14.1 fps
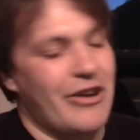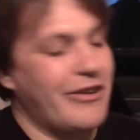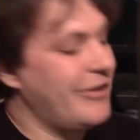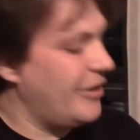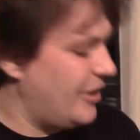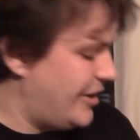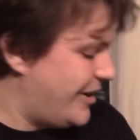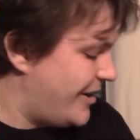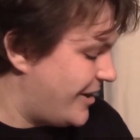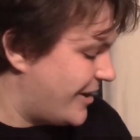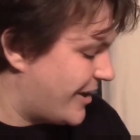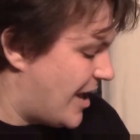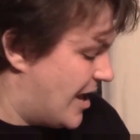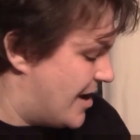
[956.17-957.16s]
are
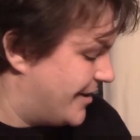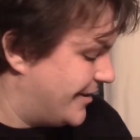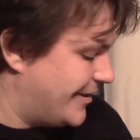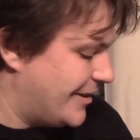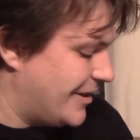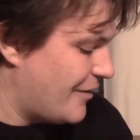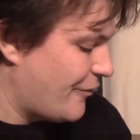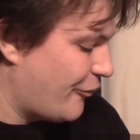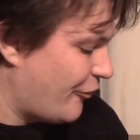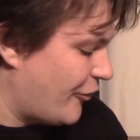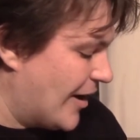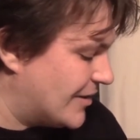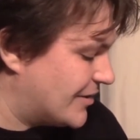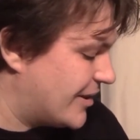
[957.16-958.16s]
your kind of your
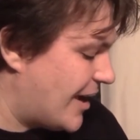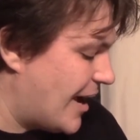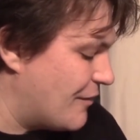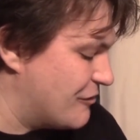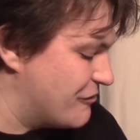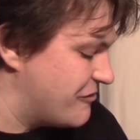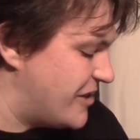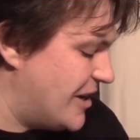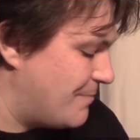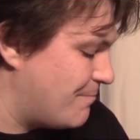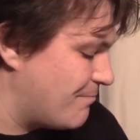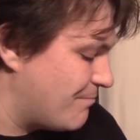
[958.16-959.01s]
fast cavalry.